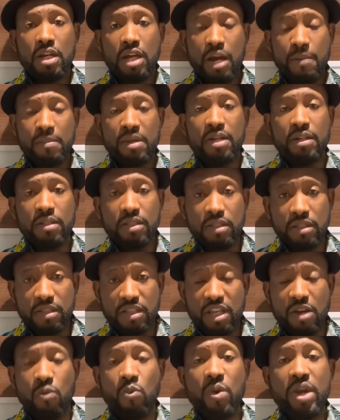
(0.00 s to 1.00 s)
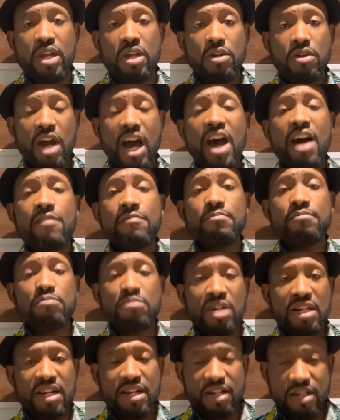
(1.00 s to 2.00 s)
we have
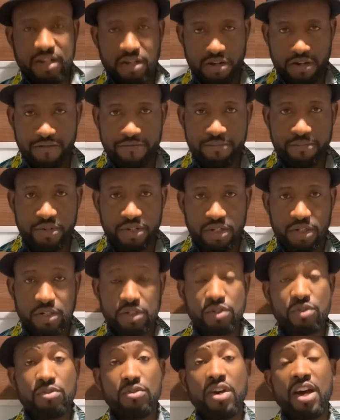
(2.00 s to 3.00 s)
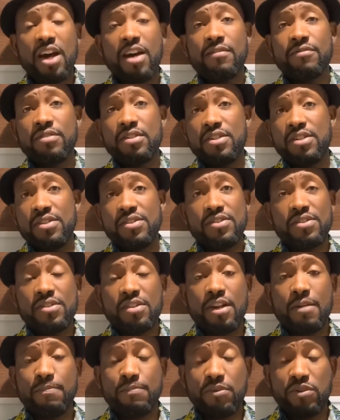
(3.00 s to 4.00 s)
more than enough money to have this
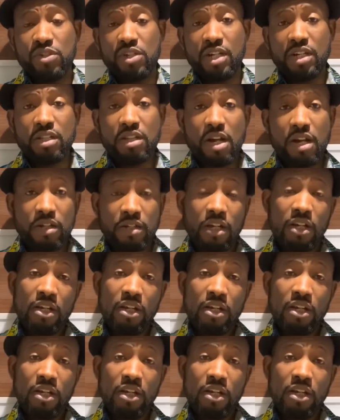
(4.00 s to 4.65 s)
project done.